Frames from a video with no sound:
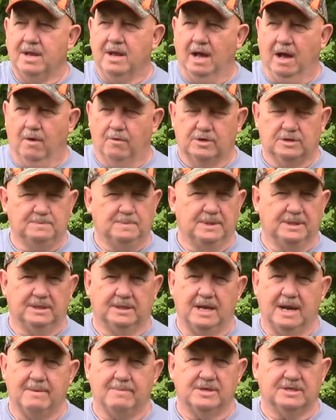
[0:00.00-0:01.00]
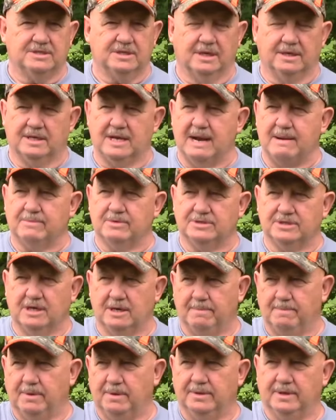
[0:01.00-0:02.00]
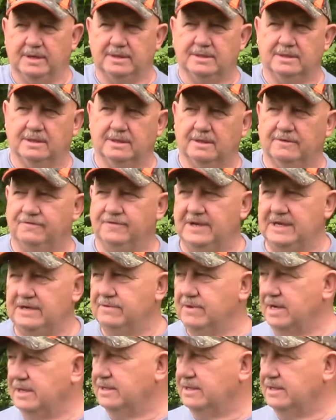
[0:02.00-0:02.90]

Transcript: I always put the camera. I set a camera set up on that feed right